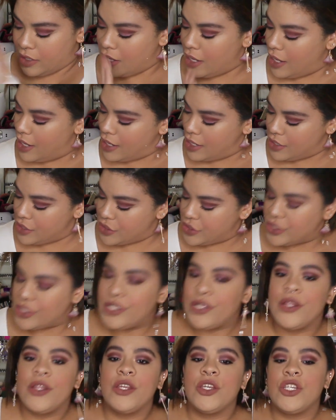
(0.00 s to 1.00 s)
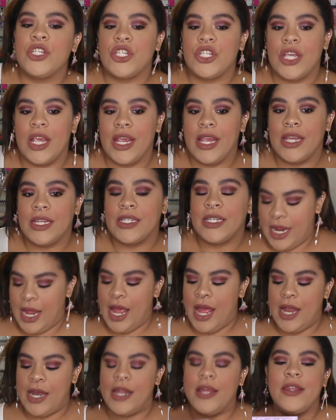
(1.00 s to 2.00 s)
And just the shades.
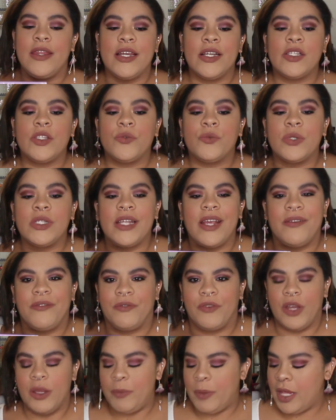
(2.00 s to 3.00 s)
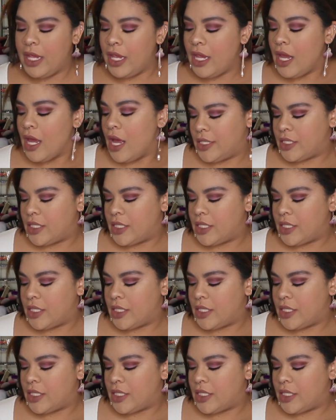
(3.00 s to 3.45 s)
And this was a freebie,